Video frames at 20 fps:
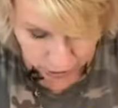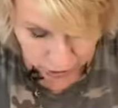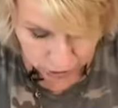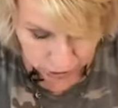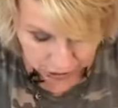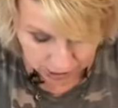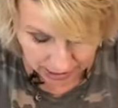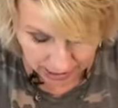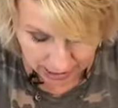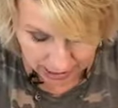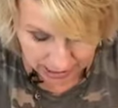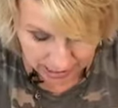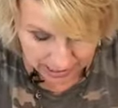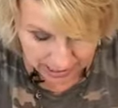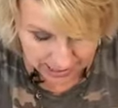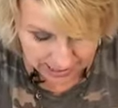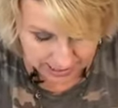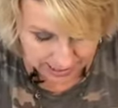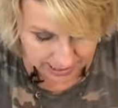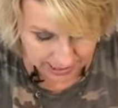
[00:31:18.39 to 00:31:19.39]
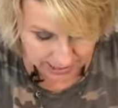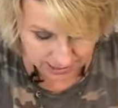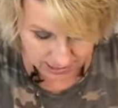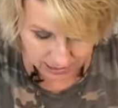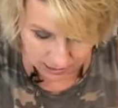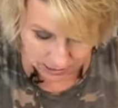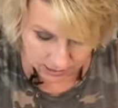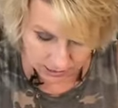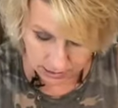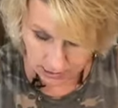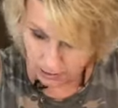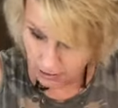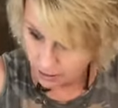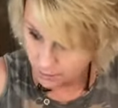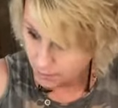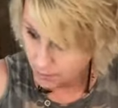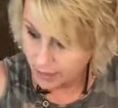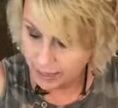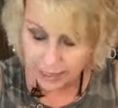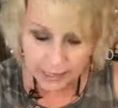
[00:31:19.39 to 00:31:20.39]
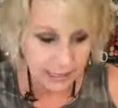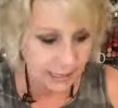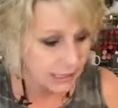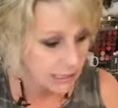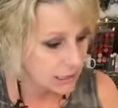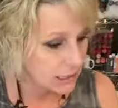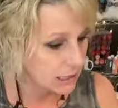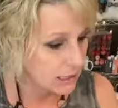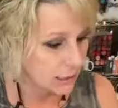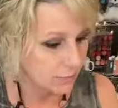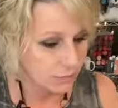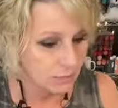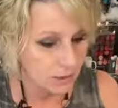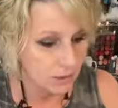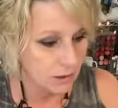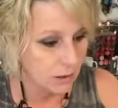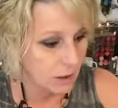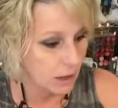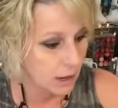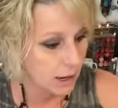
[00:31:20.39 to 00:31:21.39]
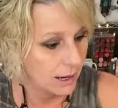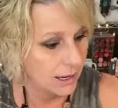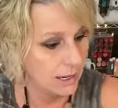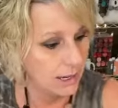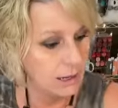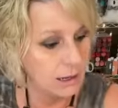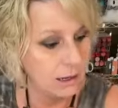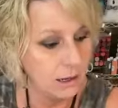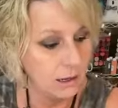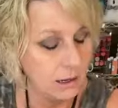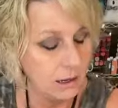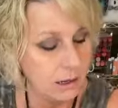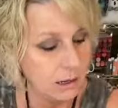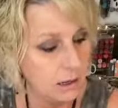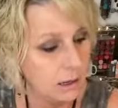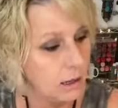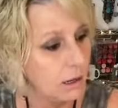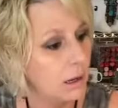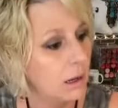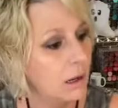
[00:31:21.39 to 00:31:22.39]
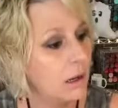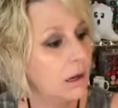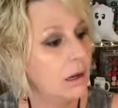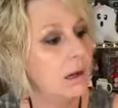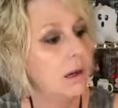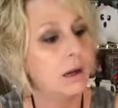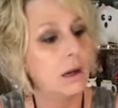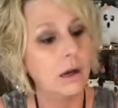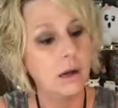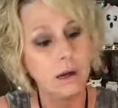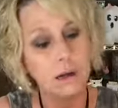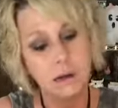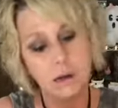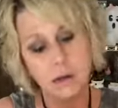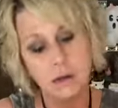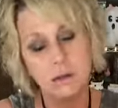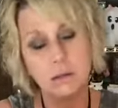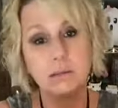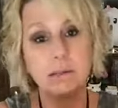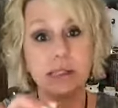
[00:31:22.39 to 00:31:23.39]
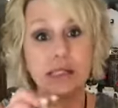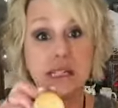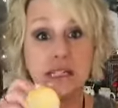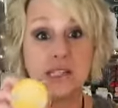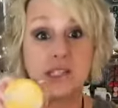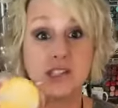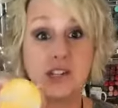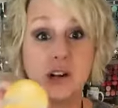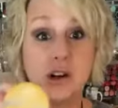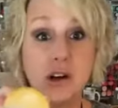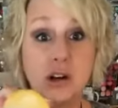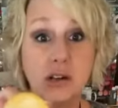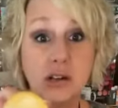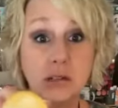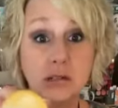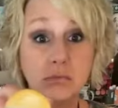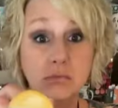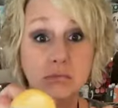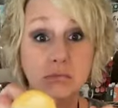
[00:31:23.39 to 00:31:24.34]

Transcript: should I paint it something like uh, Dijon